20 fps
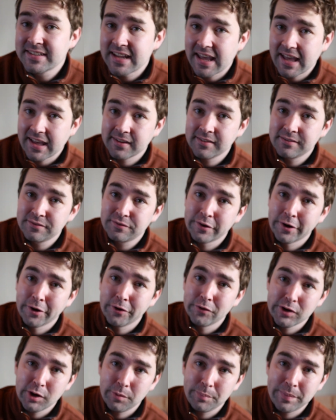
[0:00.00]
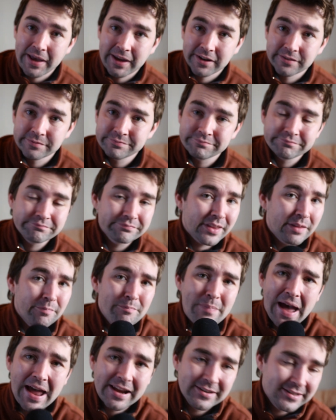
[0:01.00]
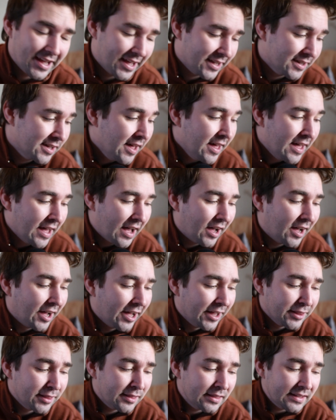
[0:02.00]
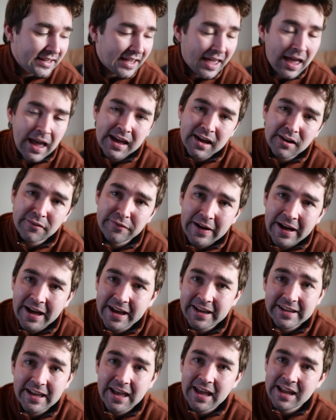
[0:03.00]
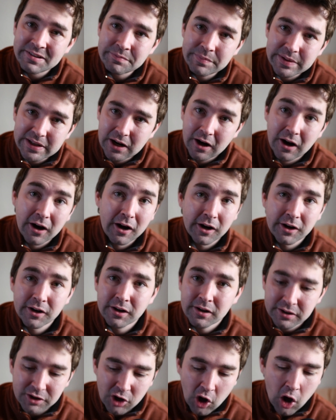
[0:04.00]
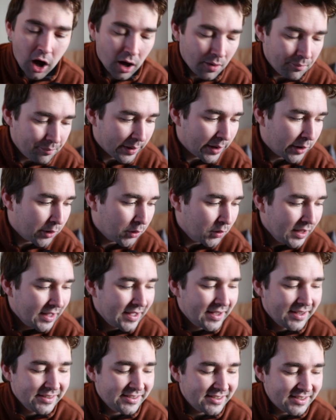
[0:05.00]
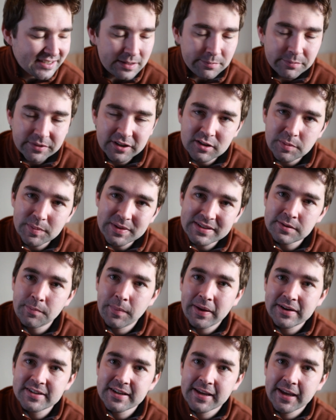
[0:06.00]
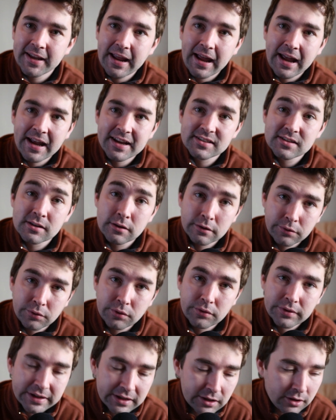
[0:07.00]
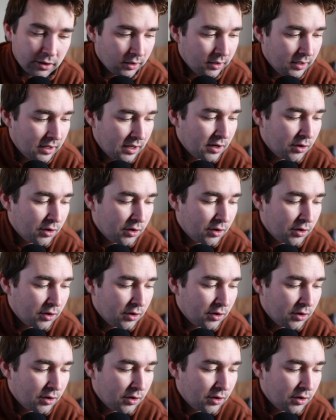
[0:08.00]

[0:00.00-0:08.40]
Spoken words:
day for A Real Pain. Bad day. The AFI NBR combo seemed to be cementing it as the real